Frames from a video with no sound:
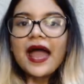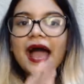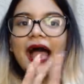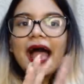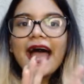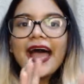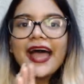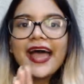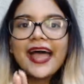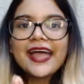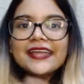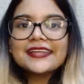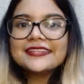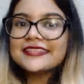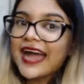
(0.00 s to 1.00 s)

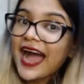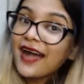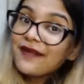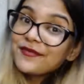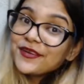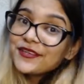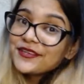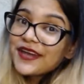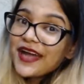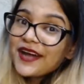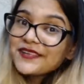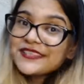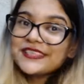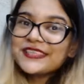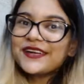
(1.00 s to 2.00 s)
and I'm going to now
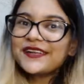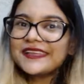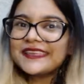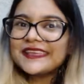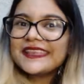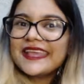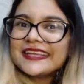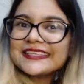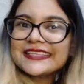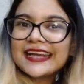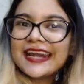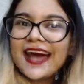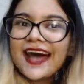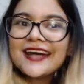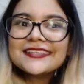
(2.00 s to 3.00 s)
see y'all in the next
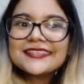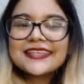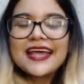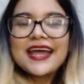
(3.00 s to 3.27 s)
class.